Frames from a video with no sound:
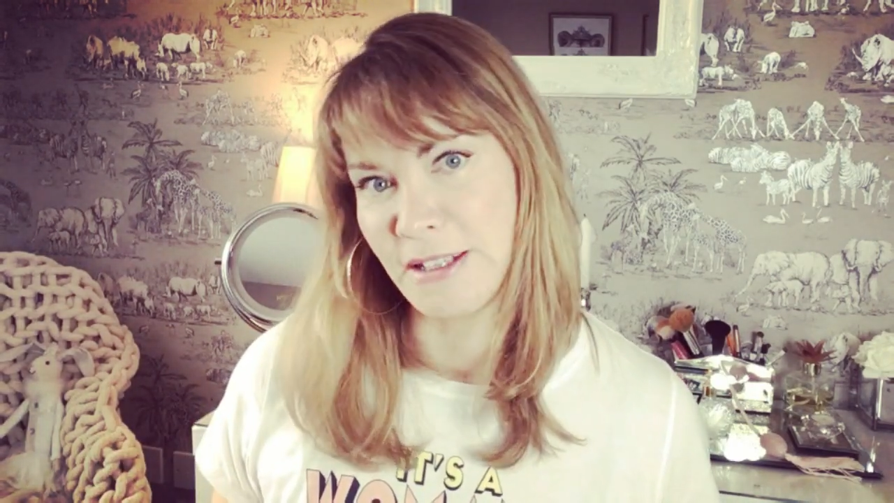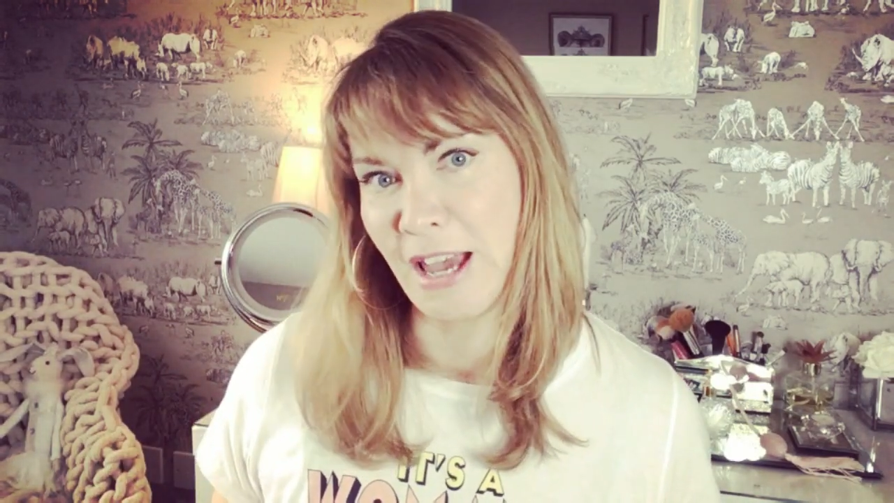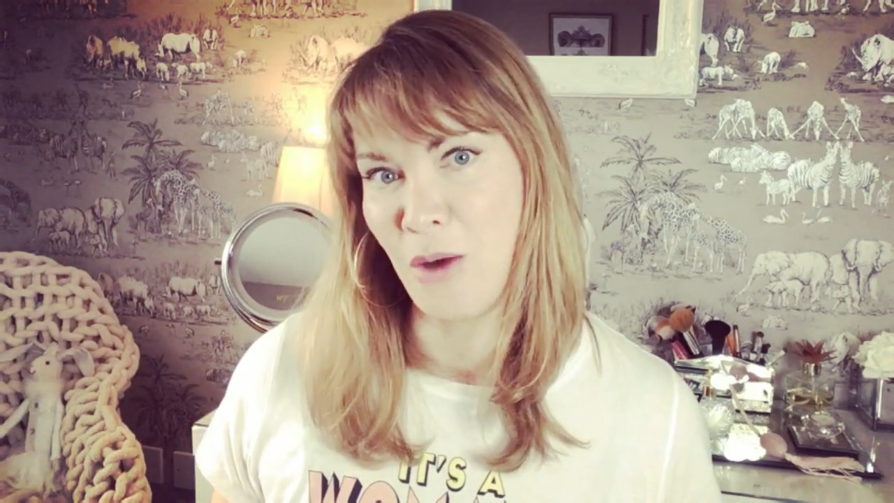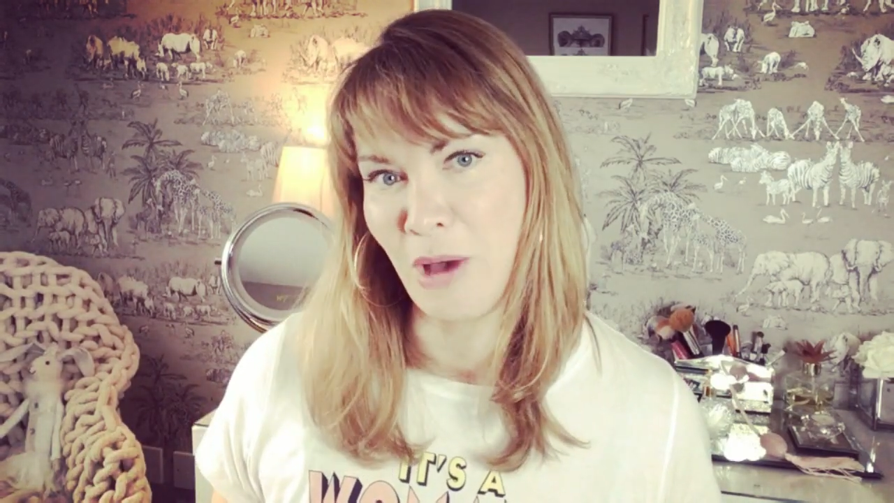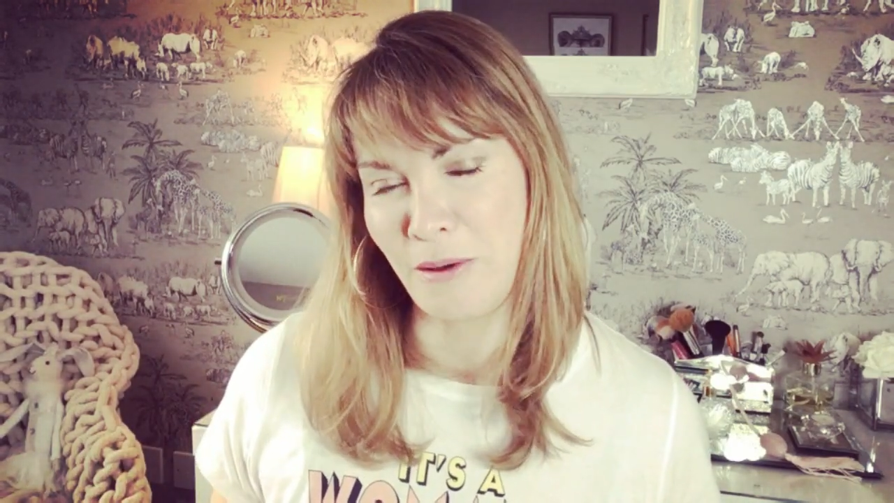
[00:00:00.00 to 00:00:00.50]
to
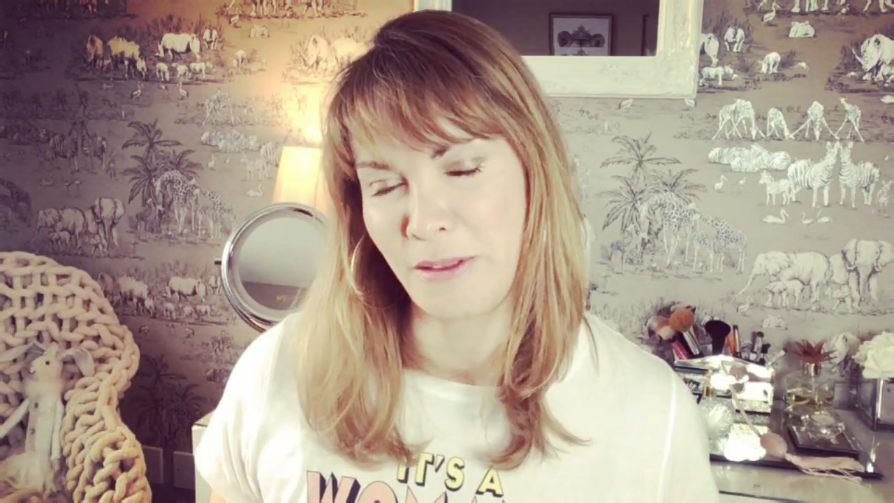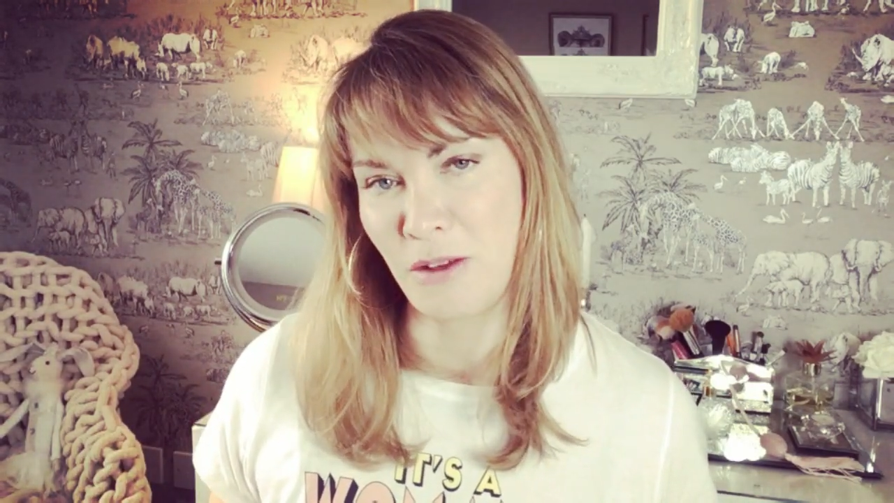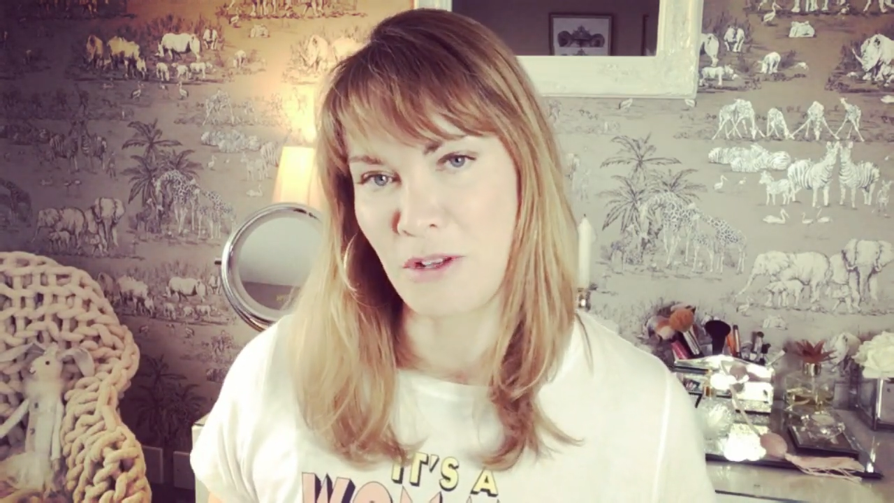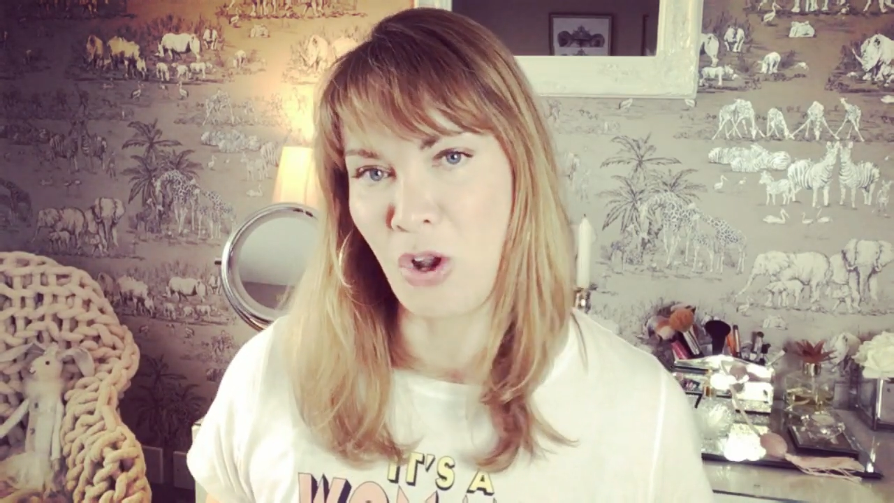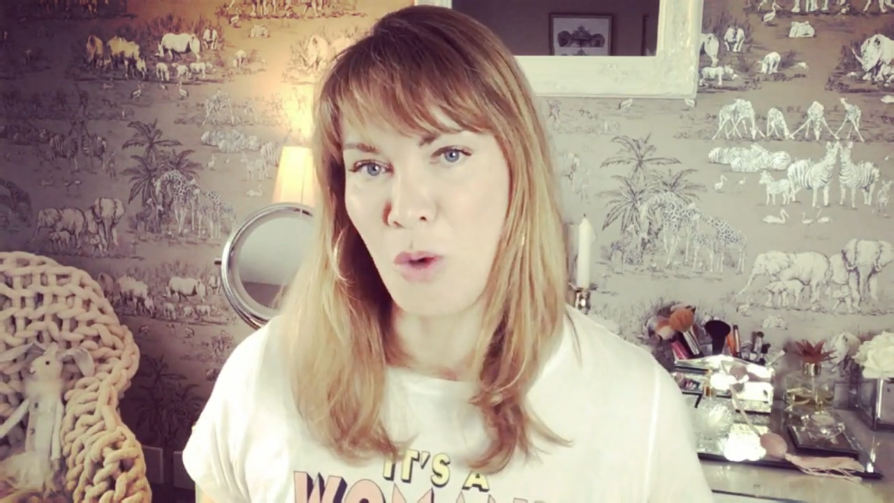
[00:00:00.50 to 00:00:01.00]
get away with
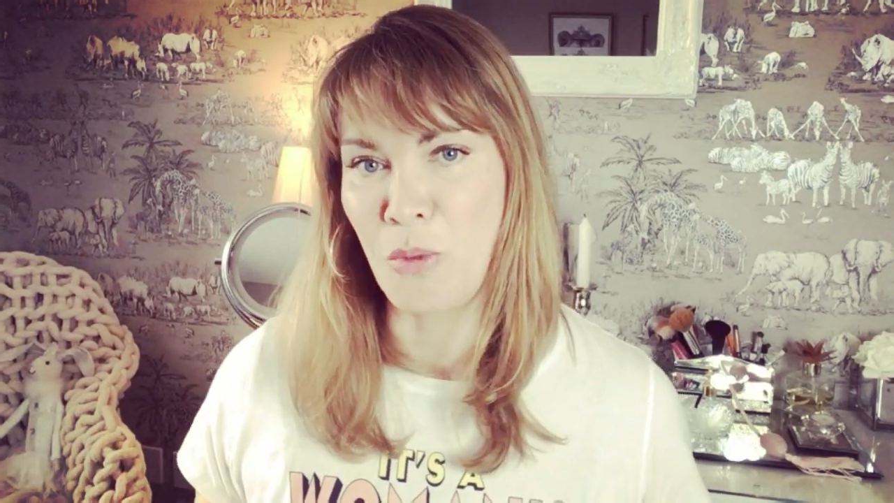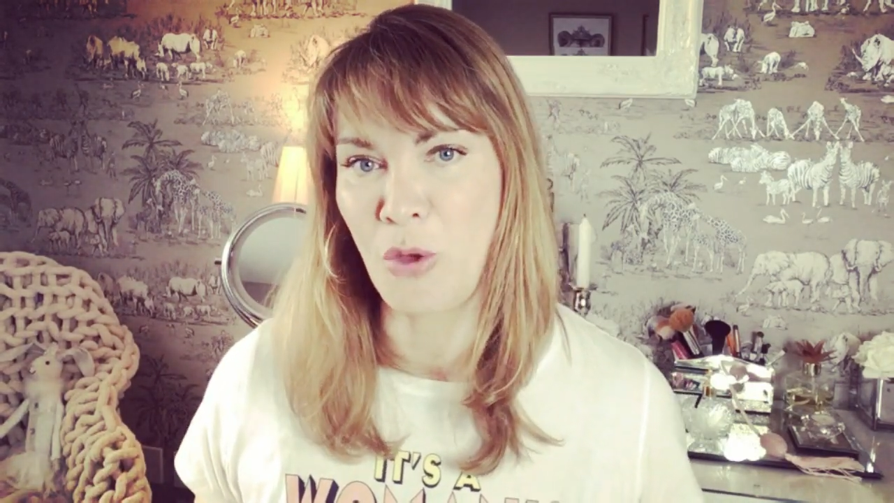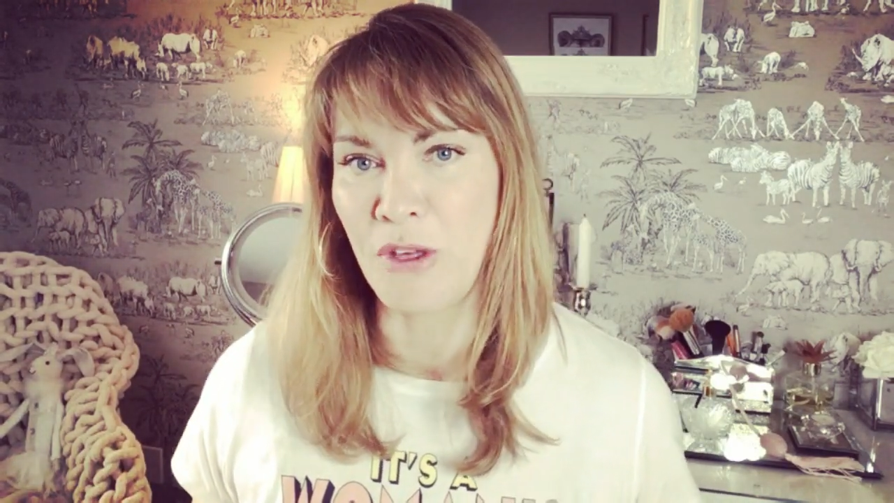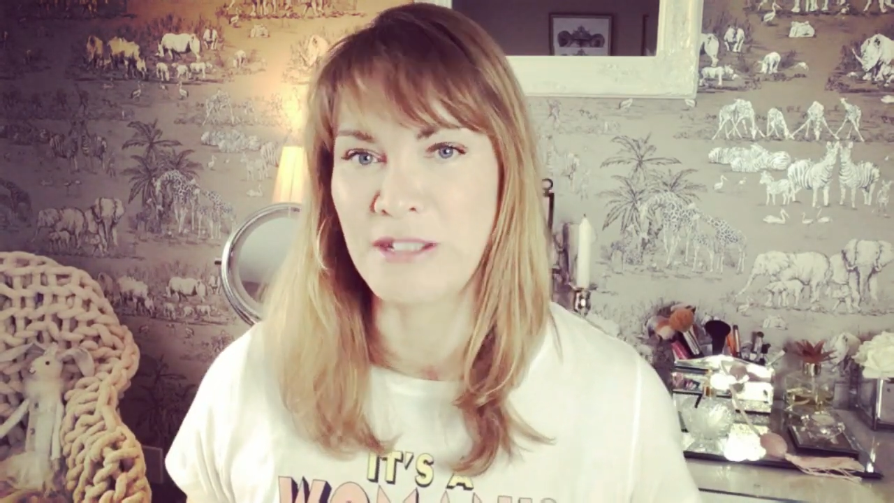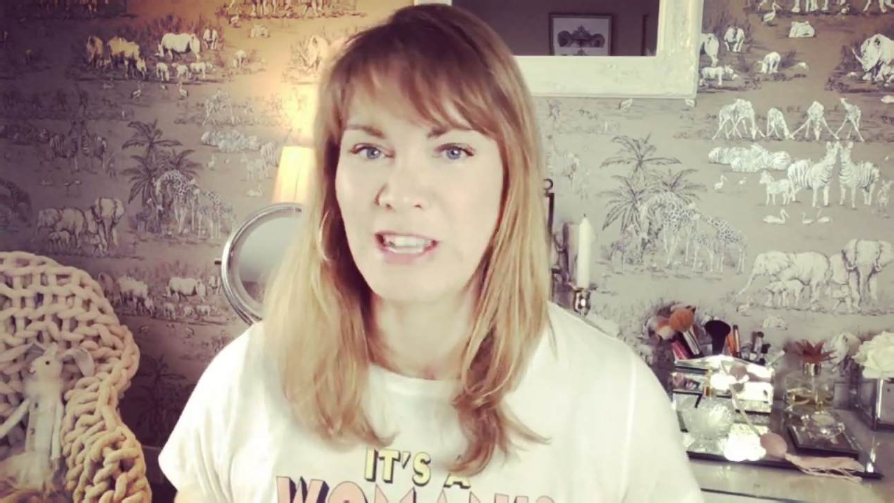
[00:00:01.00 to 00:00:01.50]
those a lot
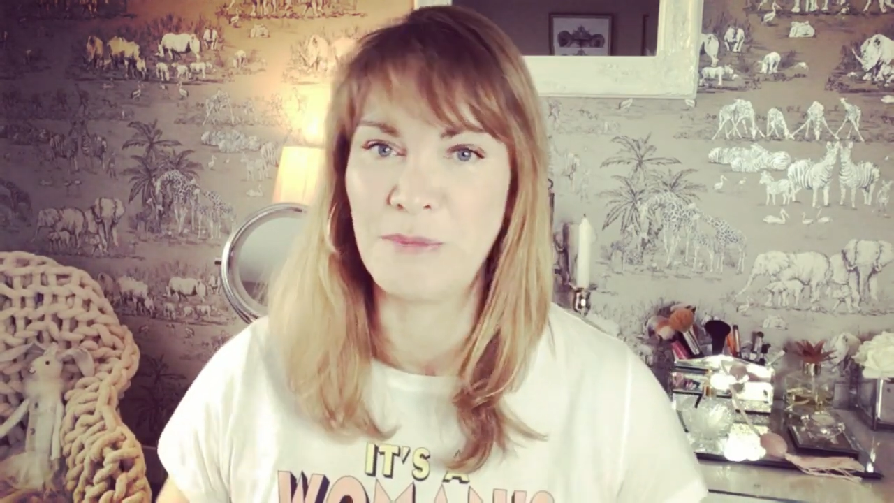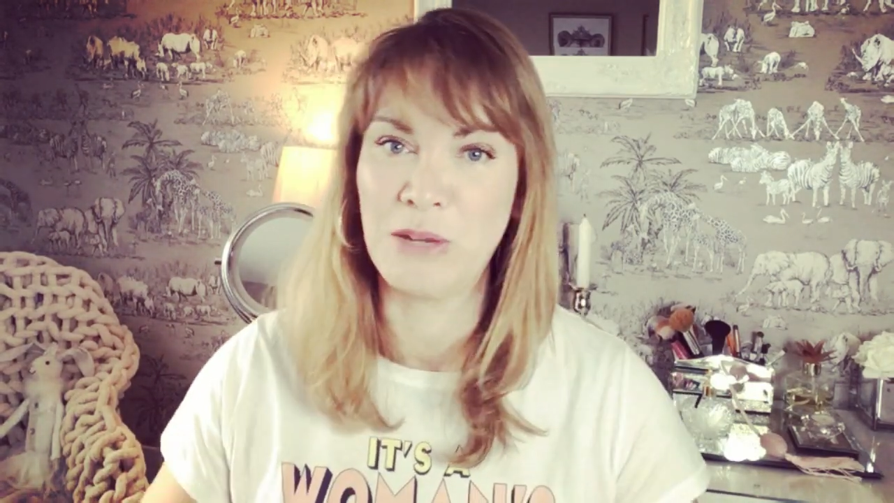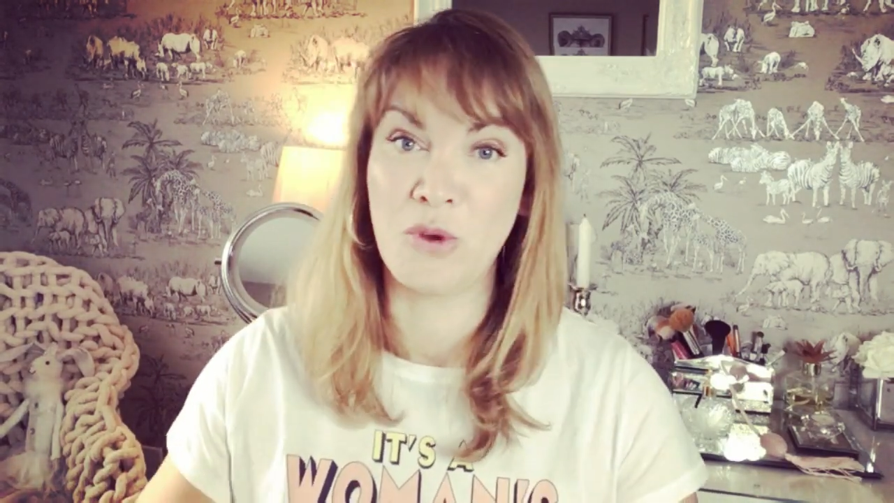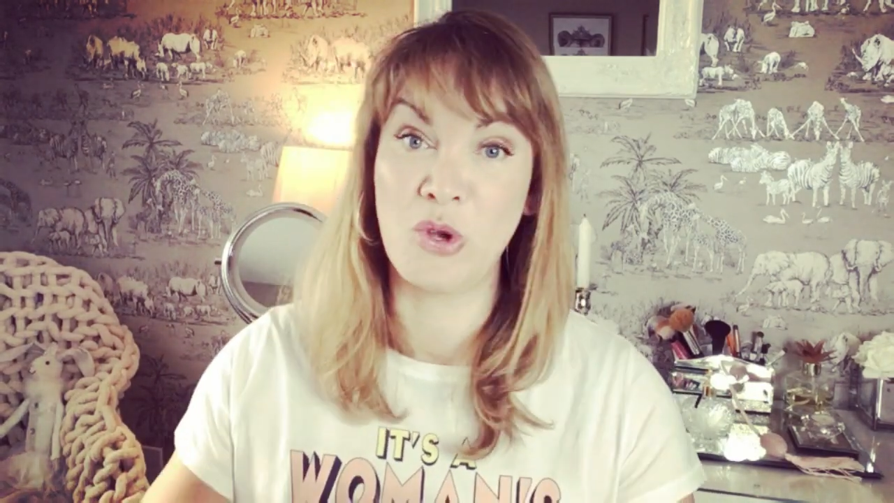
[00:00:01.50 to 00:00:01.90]
more than somebody